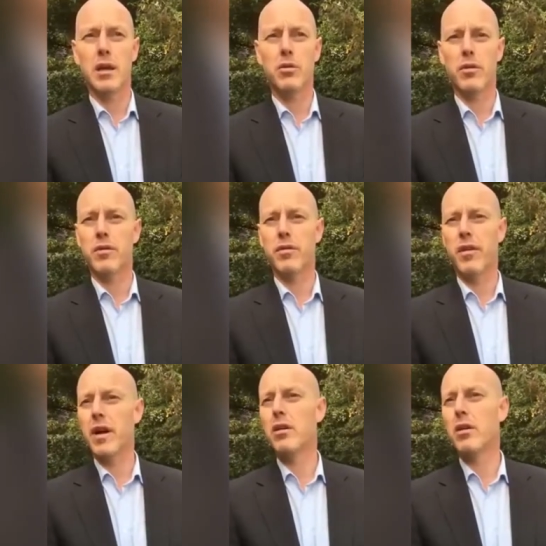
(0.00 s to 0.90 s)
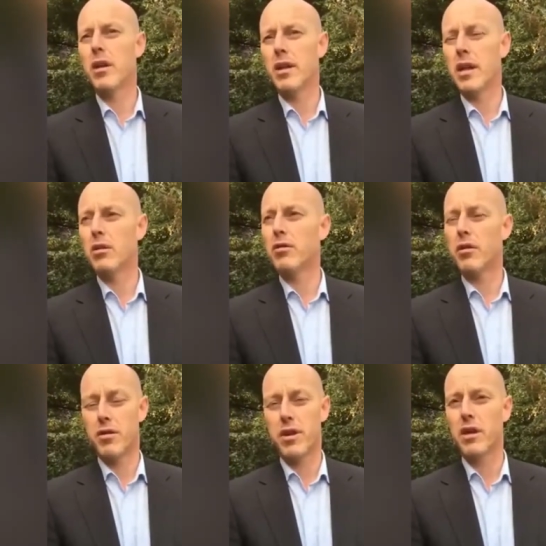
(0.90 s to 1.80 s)
and it was final. And then you
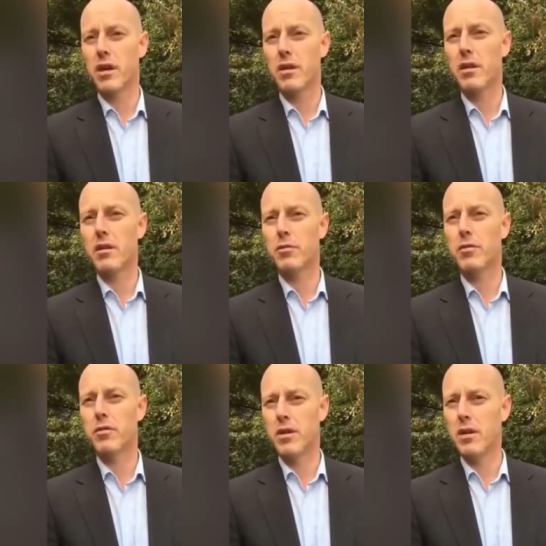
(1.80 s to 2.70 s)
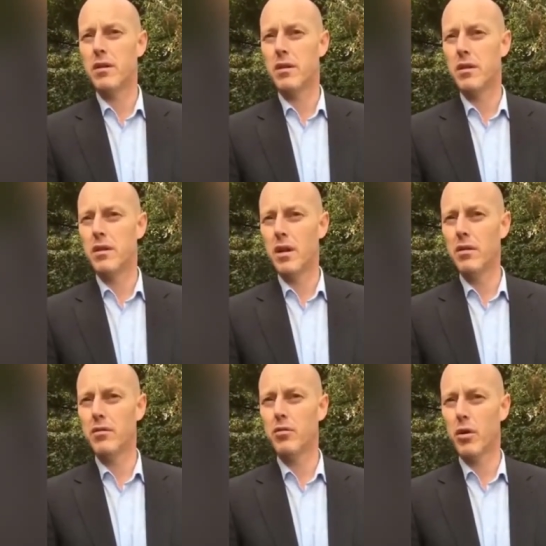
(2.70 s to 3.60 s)
start thinking, did this did
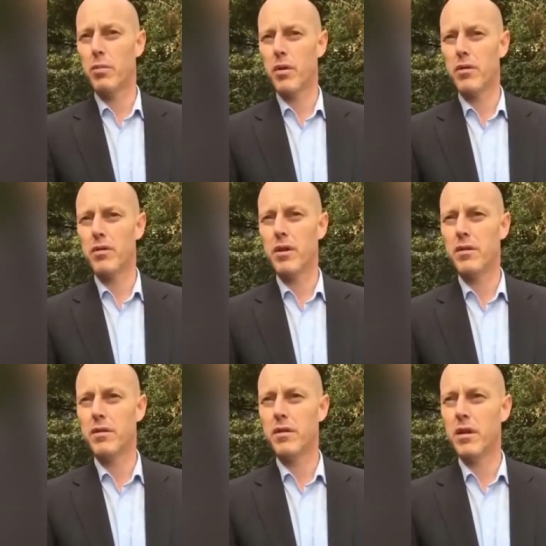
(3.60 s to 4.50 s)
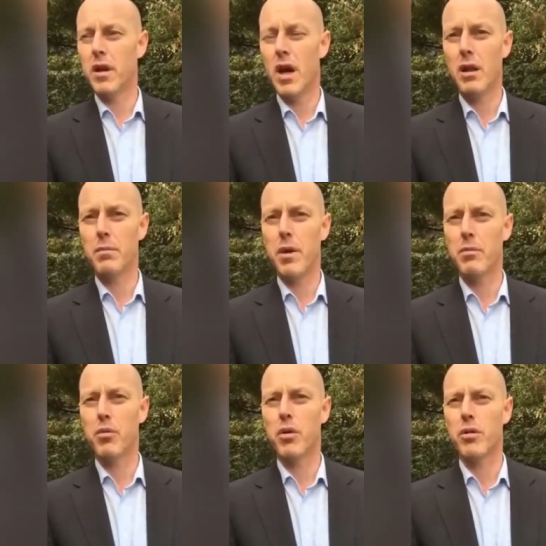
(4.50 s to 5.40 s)
these drug policies help
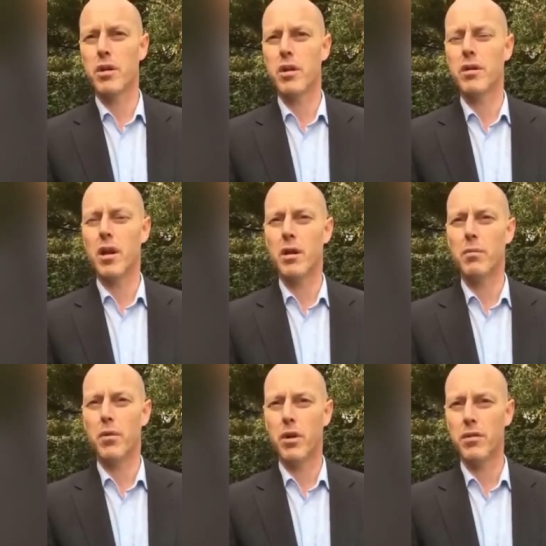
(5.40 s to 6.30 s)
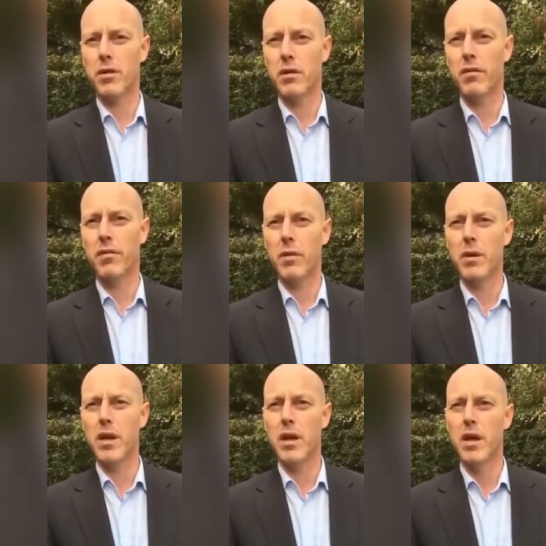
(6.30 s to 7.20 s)
my brother? Did it help us as a
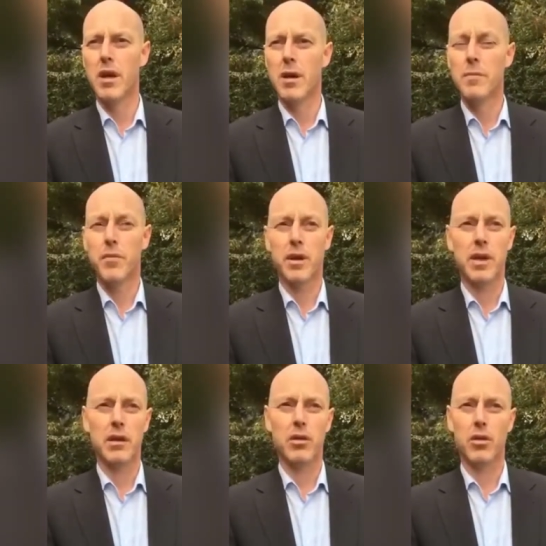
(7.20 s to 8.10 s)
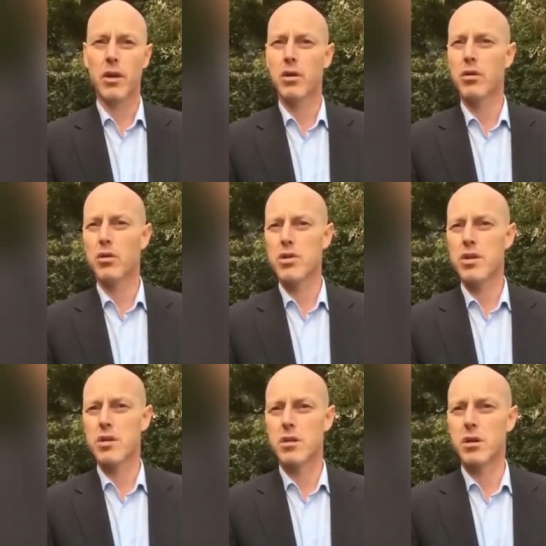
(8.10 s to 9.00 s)
family? And then the only
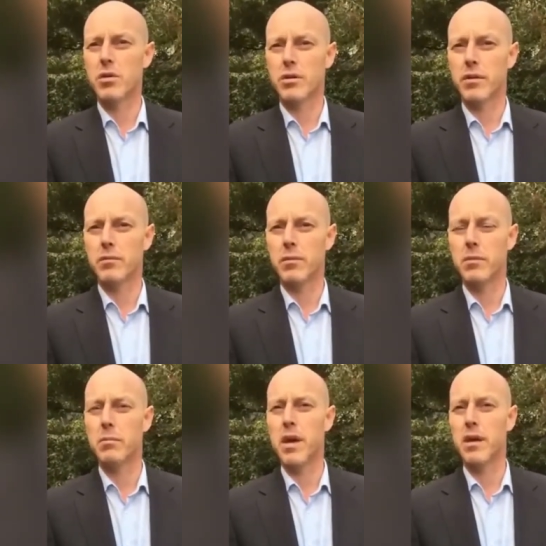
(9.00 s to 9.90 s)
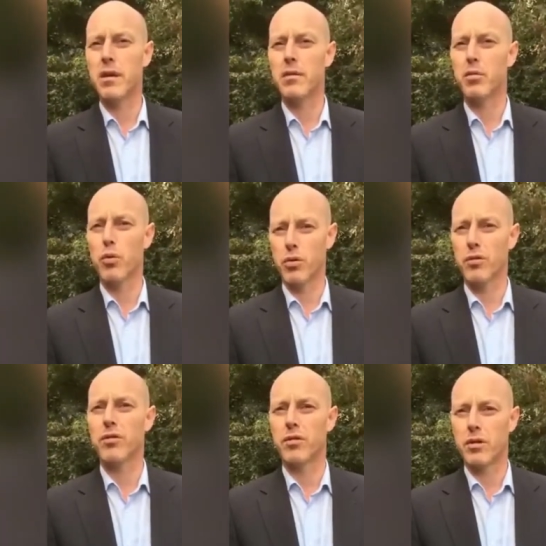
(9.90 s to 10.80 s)
conclusion is no. It it made it
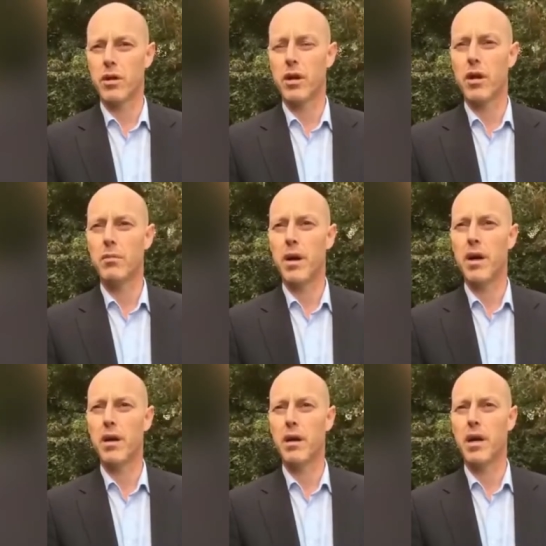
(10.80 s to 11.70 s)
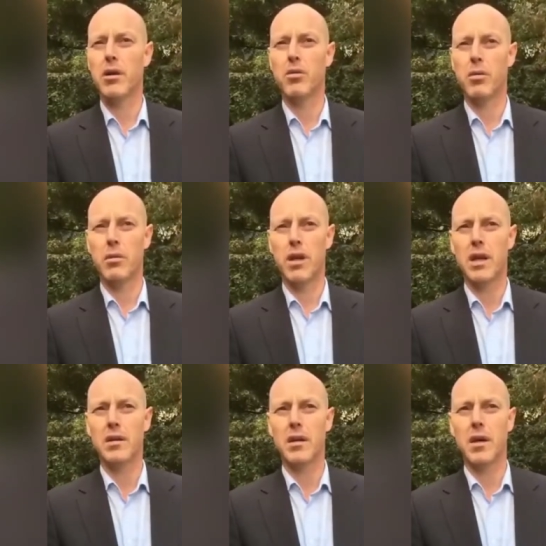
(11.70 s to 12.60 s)
worse uh, by
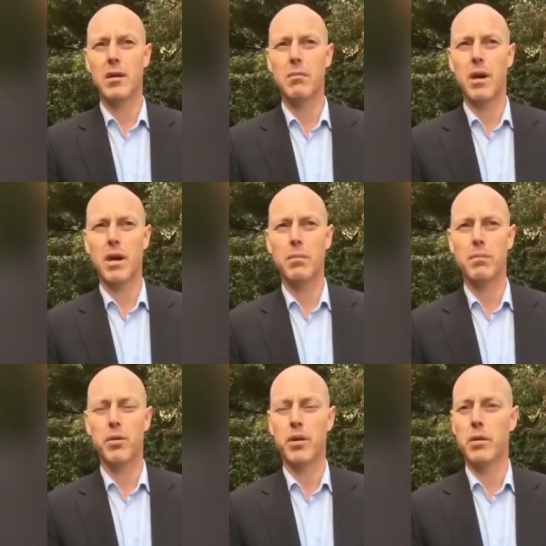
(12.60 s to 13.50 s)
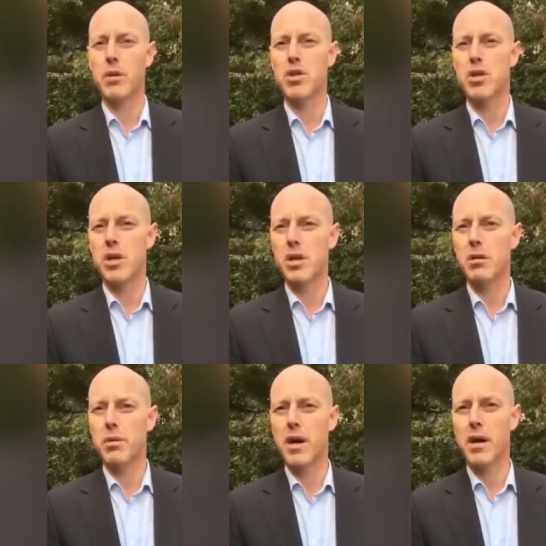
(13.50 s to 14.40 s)
incriminating him, by putting him in
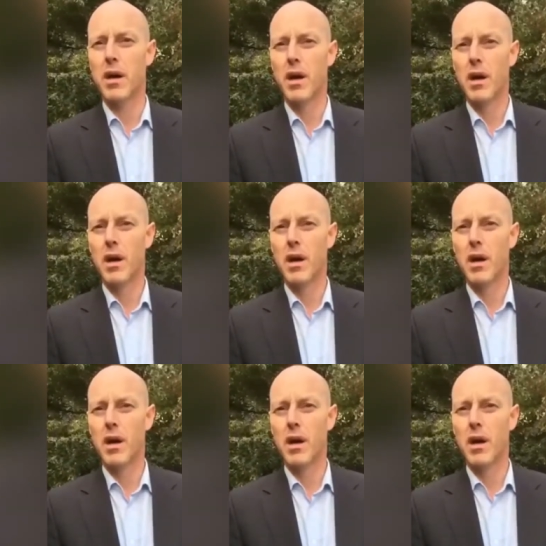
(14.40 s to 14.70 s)
jail, by